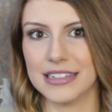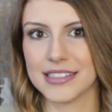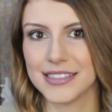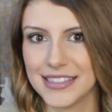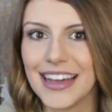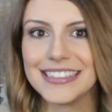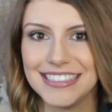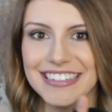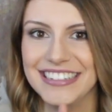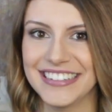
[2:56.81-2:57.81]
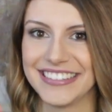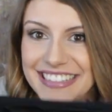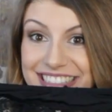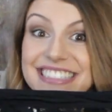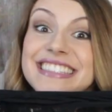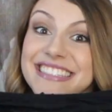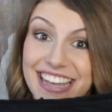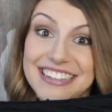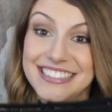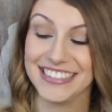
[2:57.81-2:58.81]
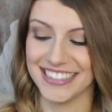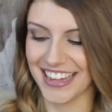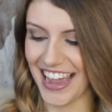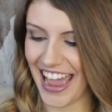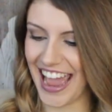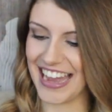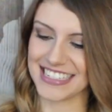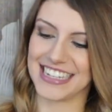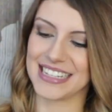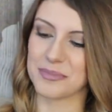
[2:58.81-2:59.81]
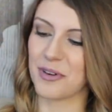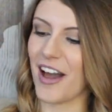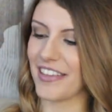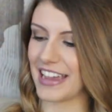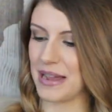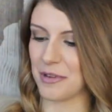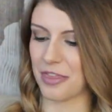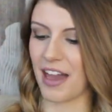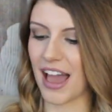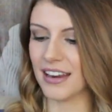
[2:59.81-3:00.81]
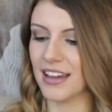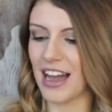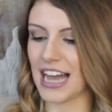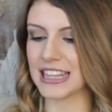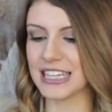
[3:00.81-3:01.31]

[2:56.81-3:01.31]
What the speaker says: sexy. This is sexy. And the bra that came with that, I